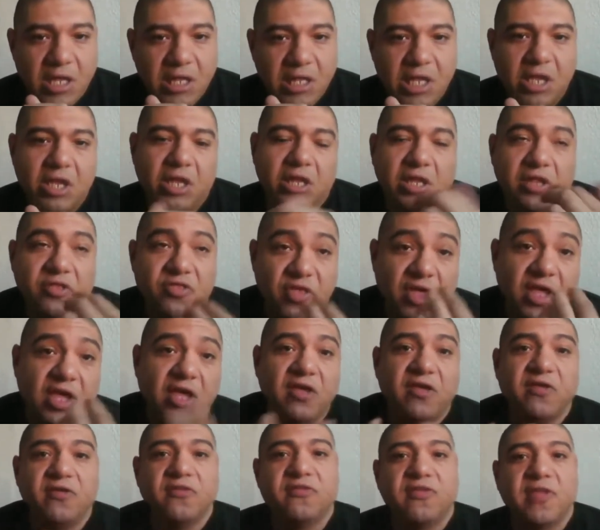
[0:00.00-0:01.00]
The, the
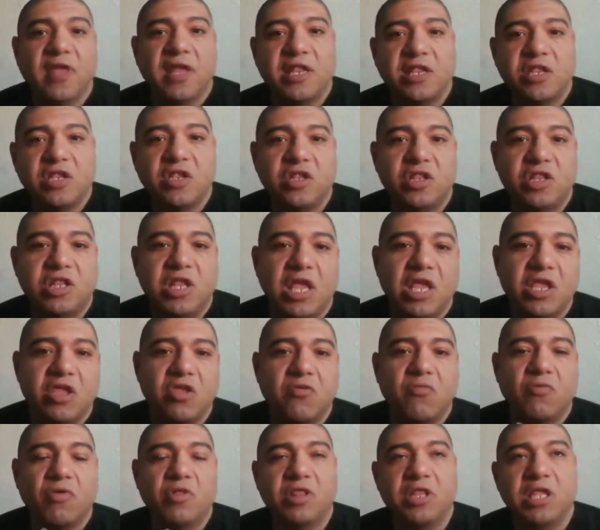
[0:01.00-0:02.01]
thing is that then
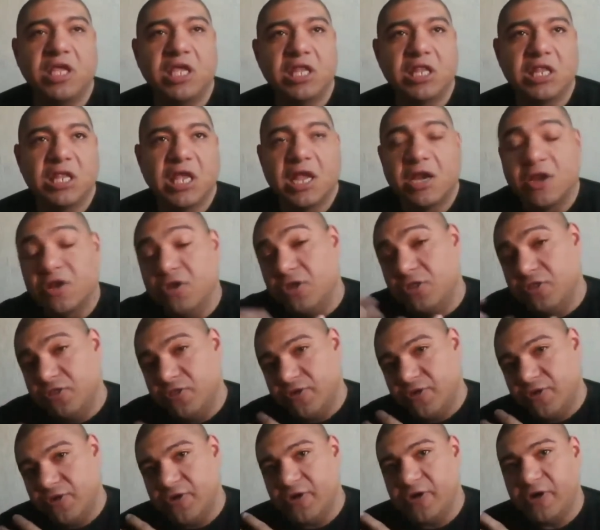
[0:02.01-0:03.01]
you will need
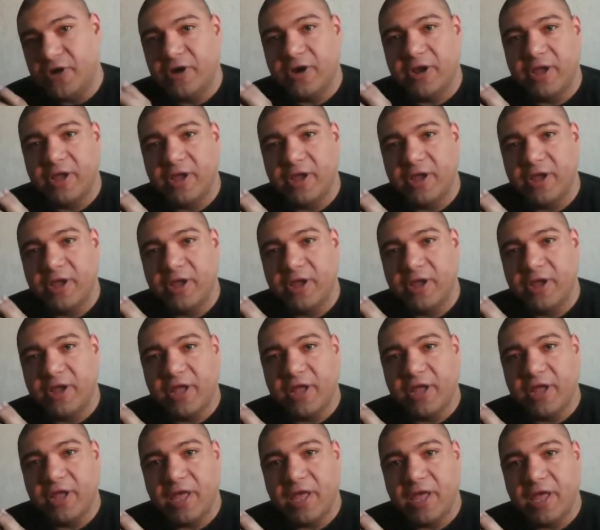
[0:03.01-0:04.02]
another
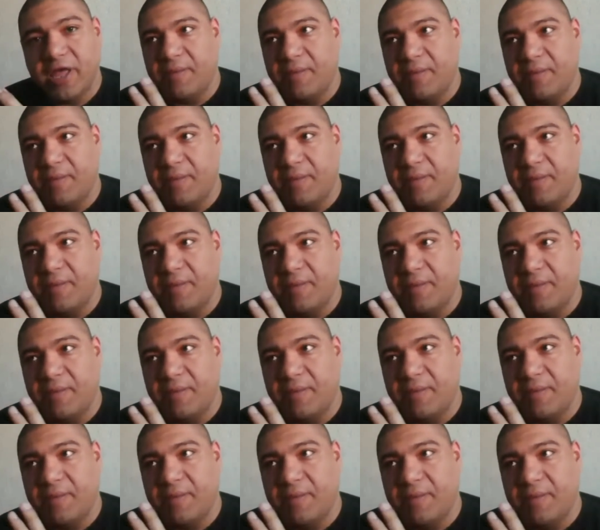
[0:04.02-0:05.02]
kind of
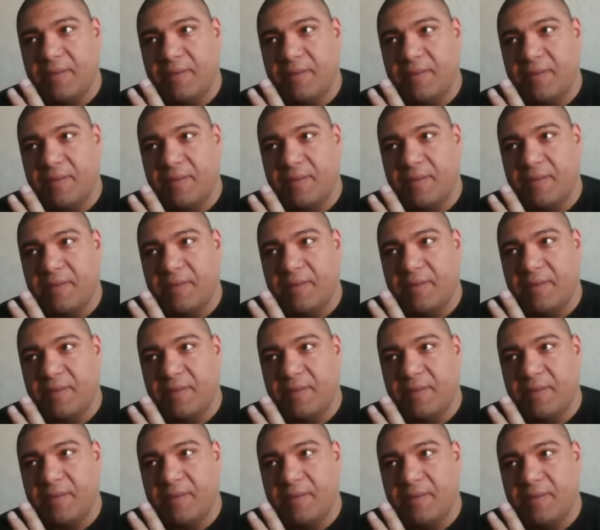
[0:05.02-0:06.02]
module
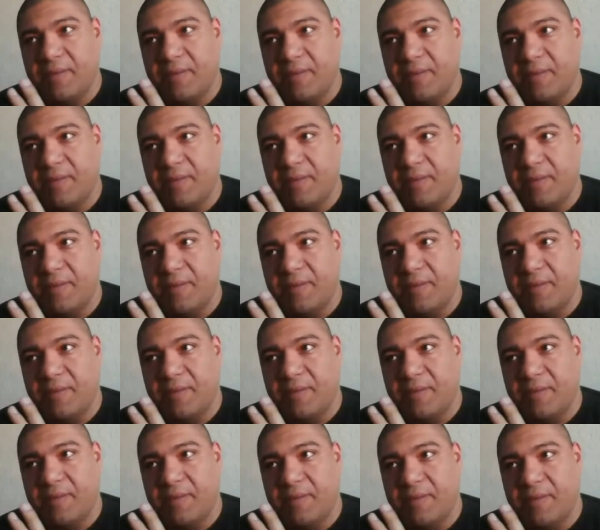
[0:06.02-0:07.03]
that will allow, for
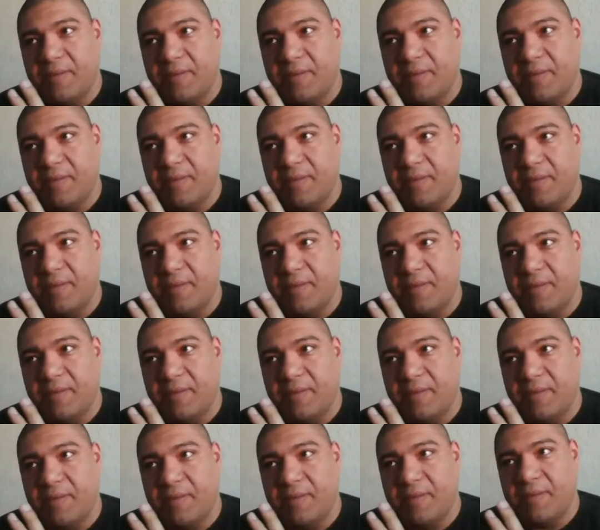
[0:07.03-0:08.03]
example, Shapeshift
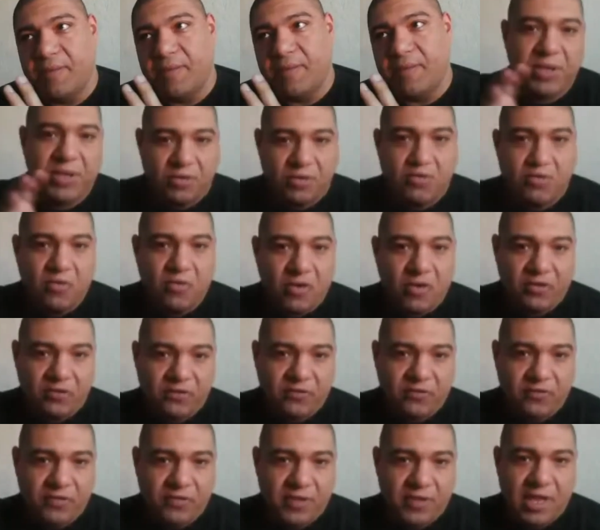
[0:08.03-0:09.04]
that will take your
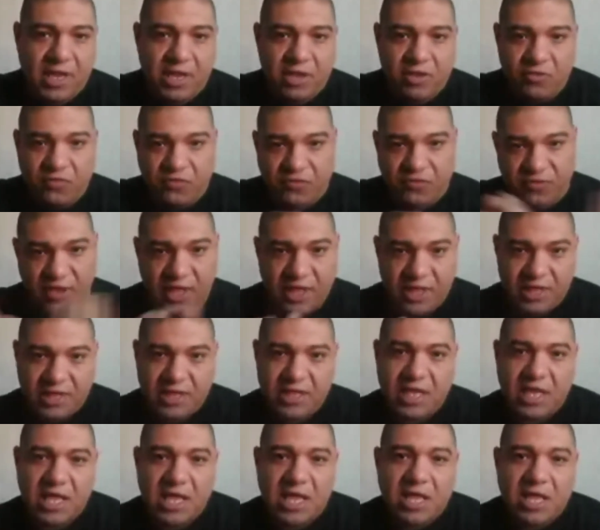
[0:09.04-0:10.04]
bitcoins
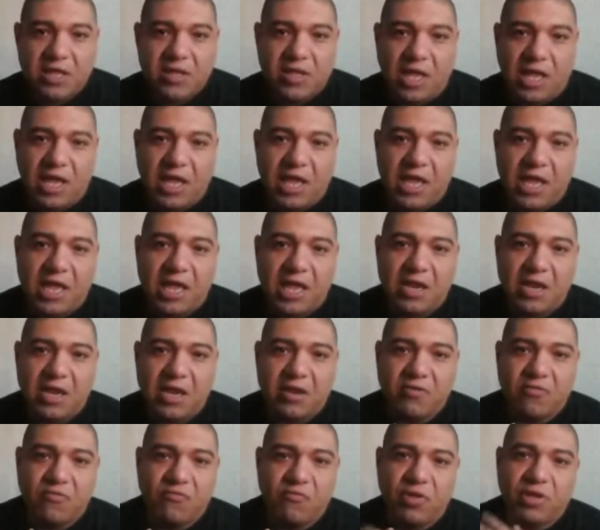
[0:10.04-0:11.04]
that you send
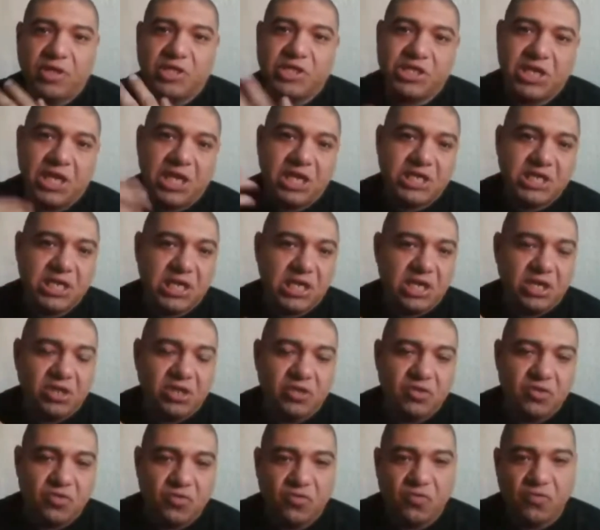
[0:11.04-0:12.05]
and will
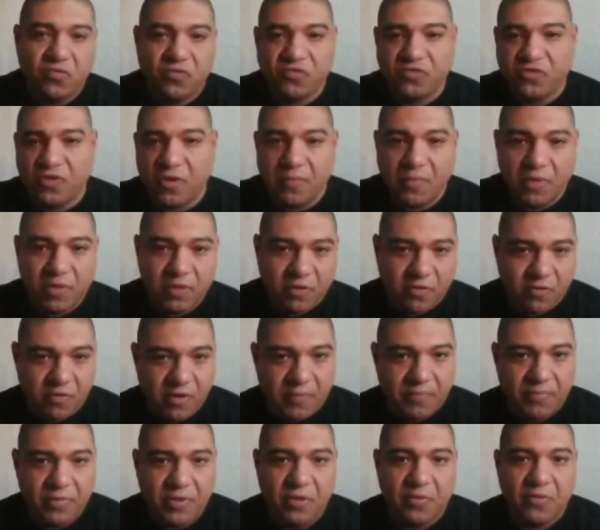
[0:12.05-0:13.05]
change it into
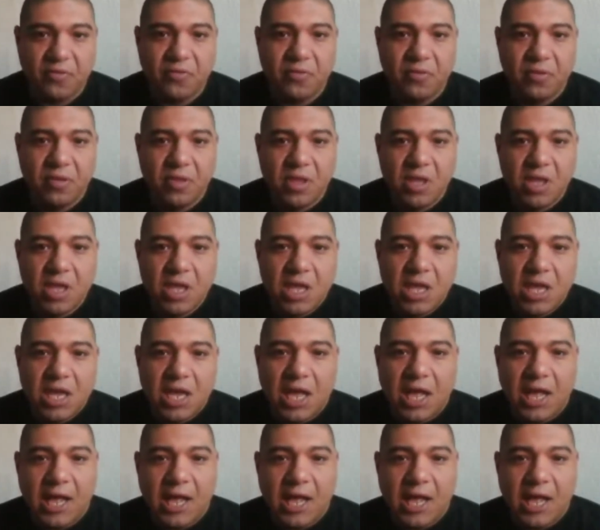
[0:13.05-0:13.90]
some other crypto.